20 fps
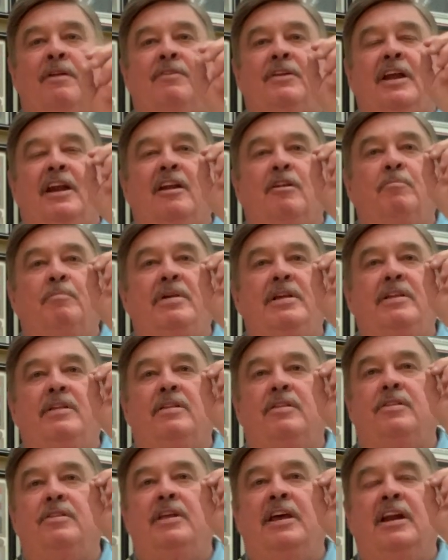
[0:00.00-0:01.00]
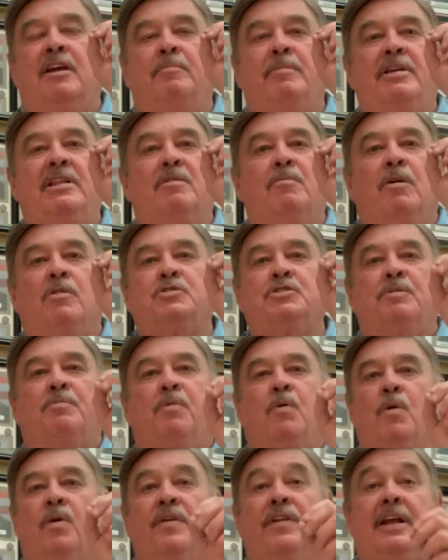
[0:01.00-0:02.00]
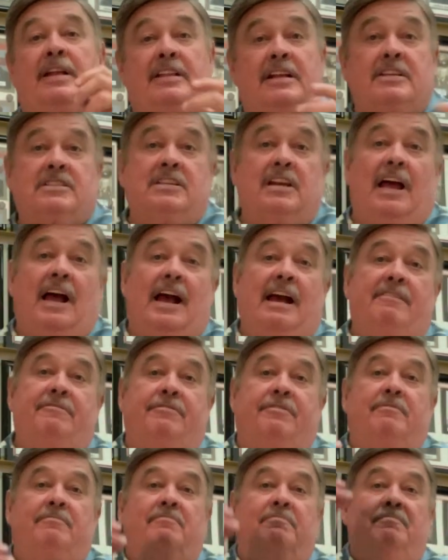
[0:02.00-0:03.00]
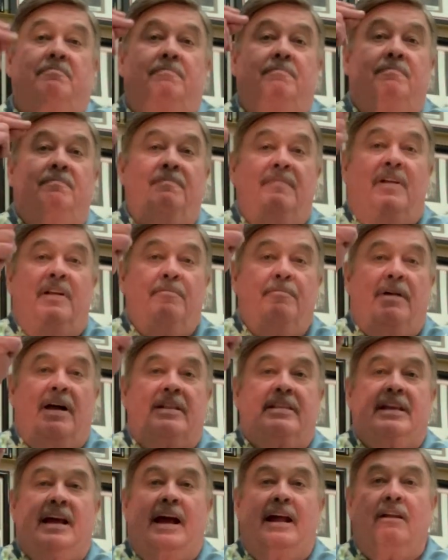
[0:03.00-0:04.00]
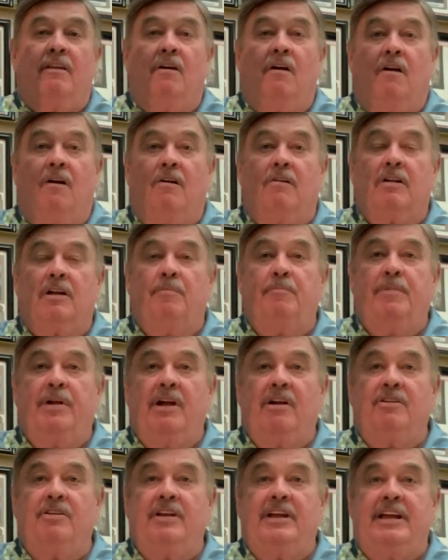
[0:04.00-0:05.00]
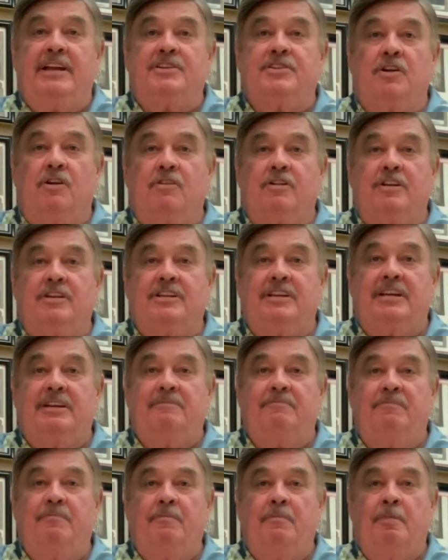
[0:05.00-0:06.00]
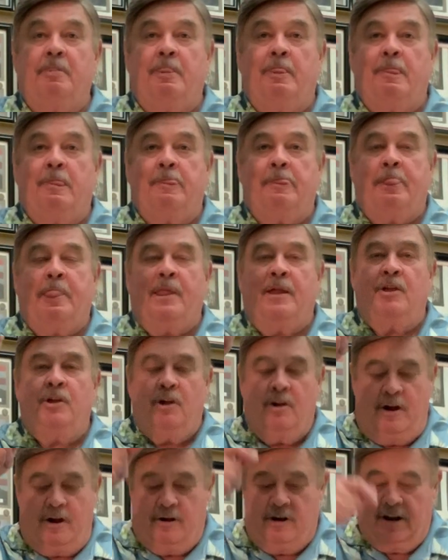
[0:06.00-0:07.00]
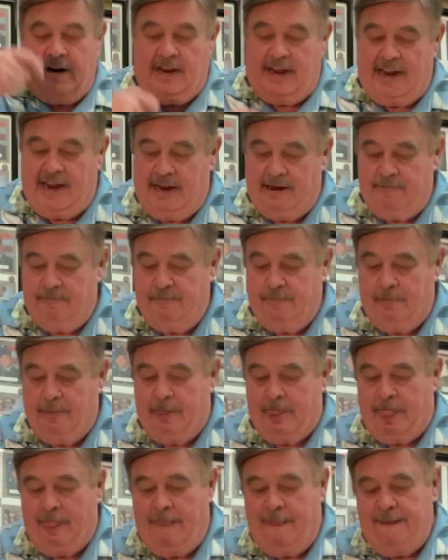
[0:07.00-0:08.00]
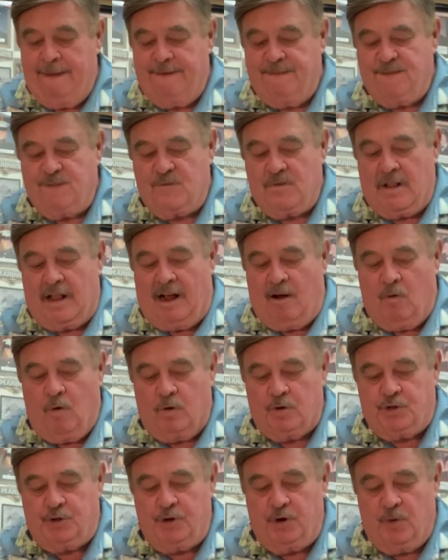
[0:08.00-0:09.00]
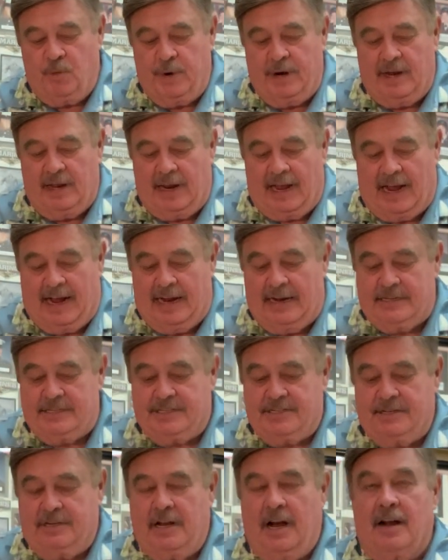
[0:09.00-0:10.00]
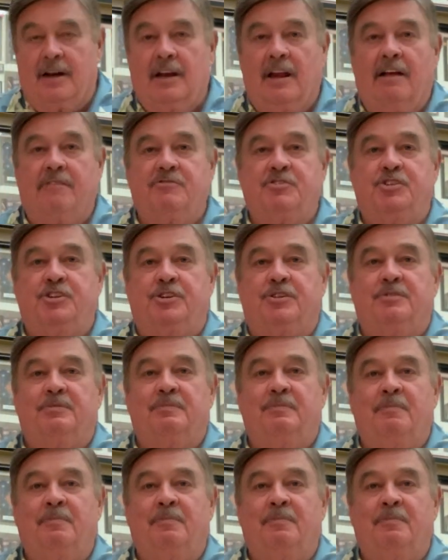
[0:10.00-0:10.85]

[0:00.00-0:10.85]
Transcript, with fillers: that it'll be it'll be the most important thing. This life, about that long compared to eternity you're here today, I want you to realize God loves you.